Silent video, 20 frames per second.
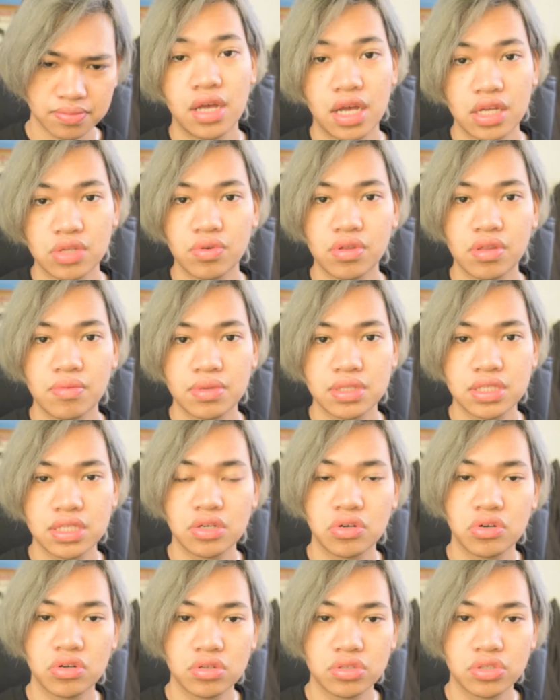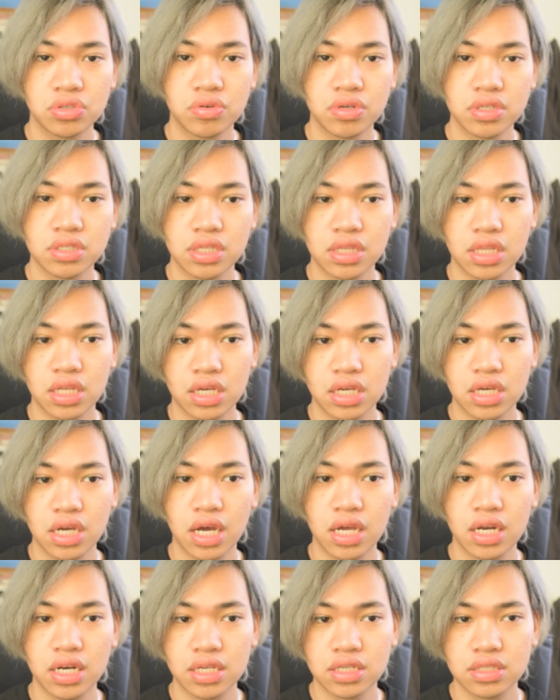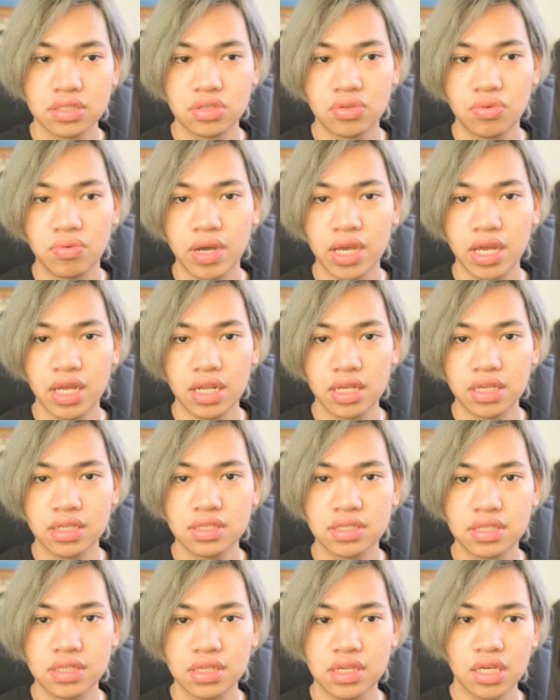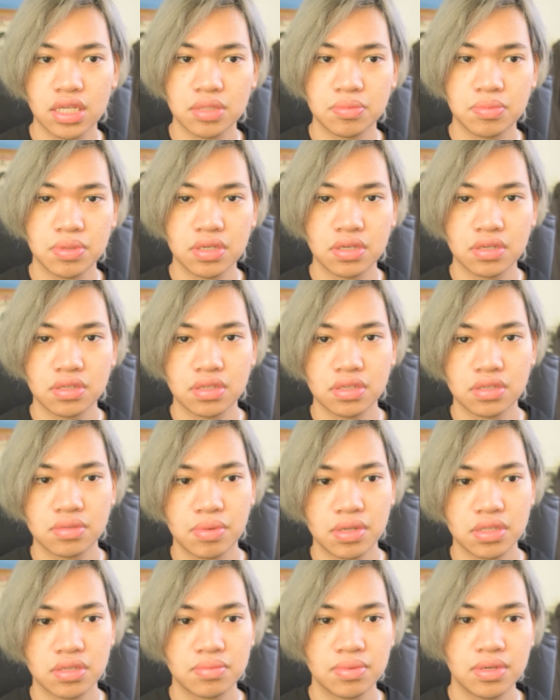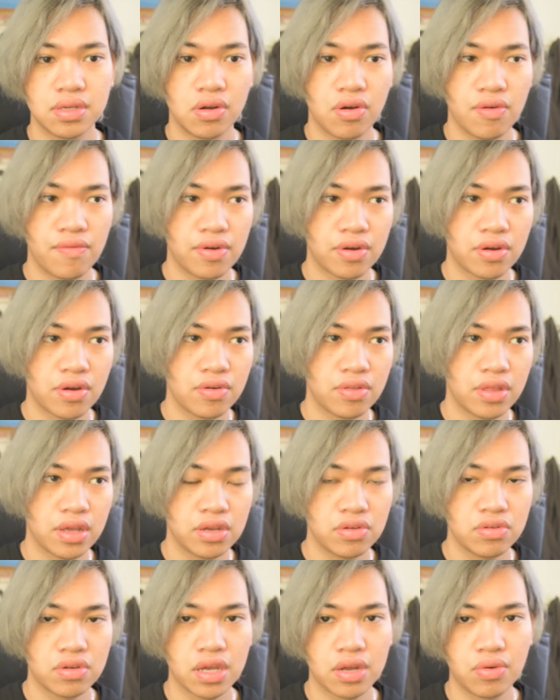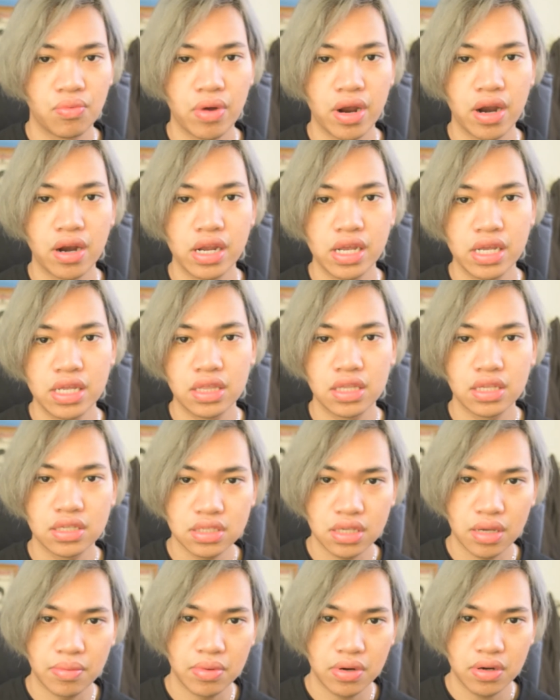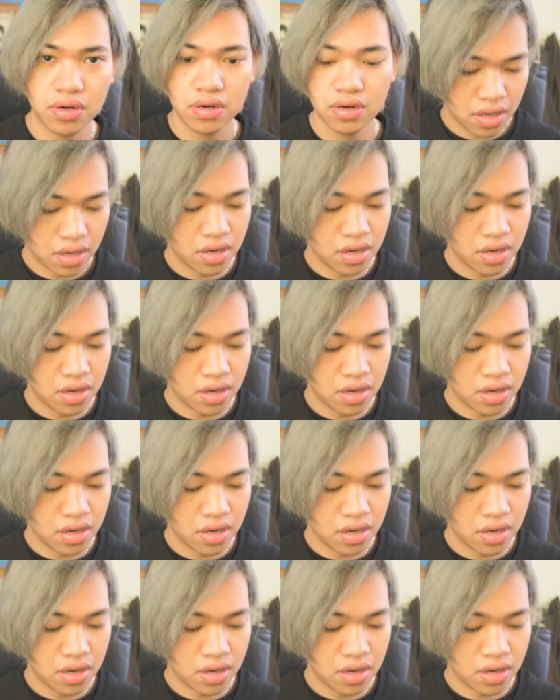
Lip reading: That's why the material choice and the cut is the way it is because it's meant to be an overcoat that you can wear in the summer.